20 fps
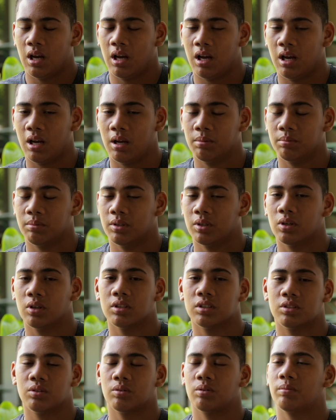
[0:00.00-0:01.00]
I'm going
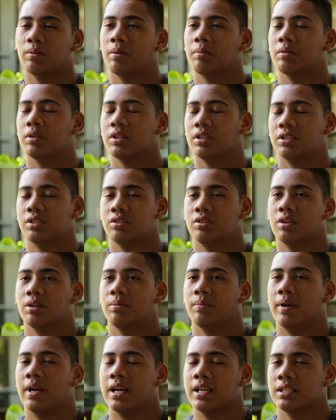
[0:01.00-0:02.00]
to remember this trip
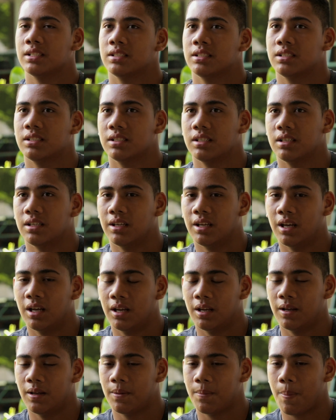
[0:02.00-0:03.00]
as
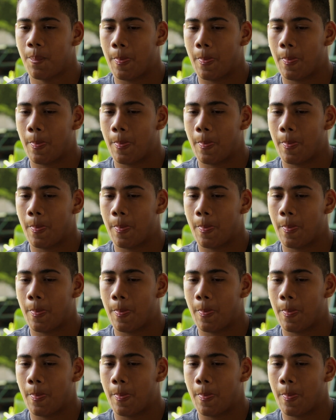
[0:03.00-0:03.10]
a